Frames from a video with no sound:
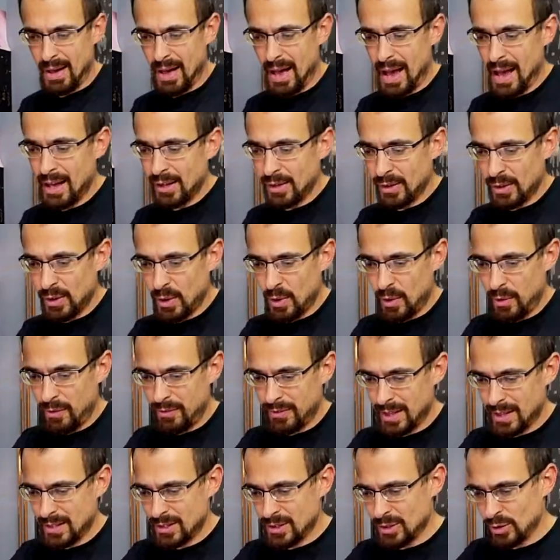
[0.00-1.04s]
I don't know if
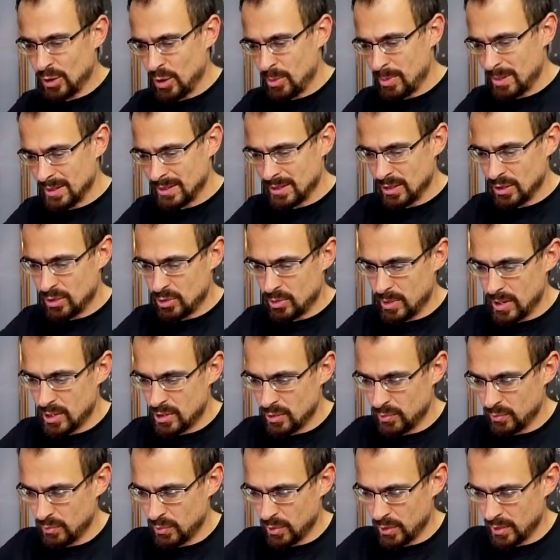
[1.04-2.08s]
that's a normal
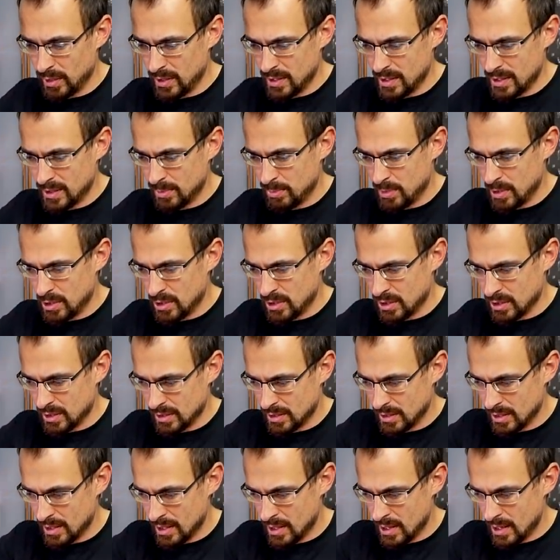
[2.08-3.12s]
situation for this
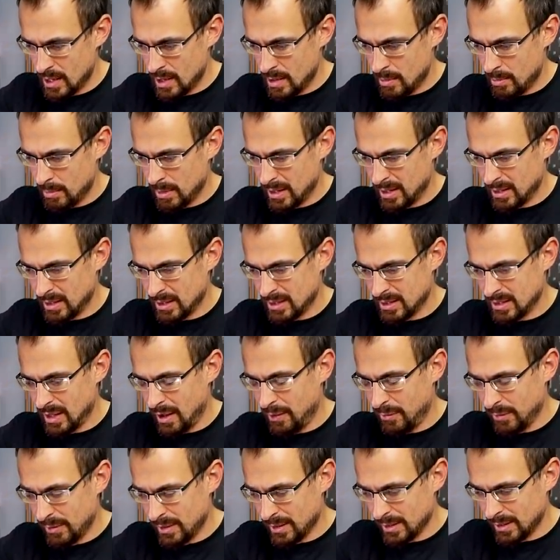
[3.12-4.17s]
species, but it is
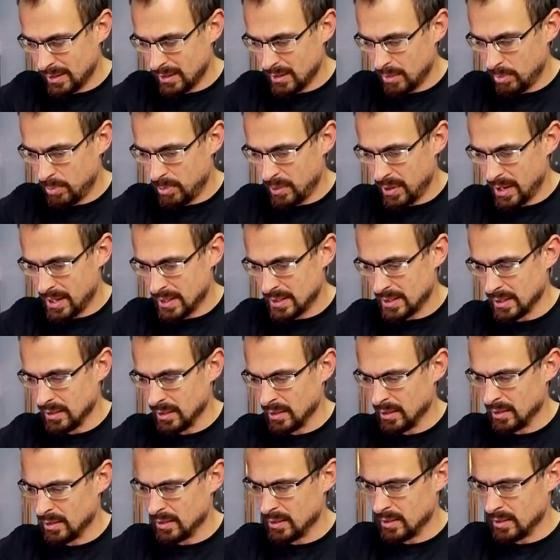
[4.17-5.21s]
definitely depressing.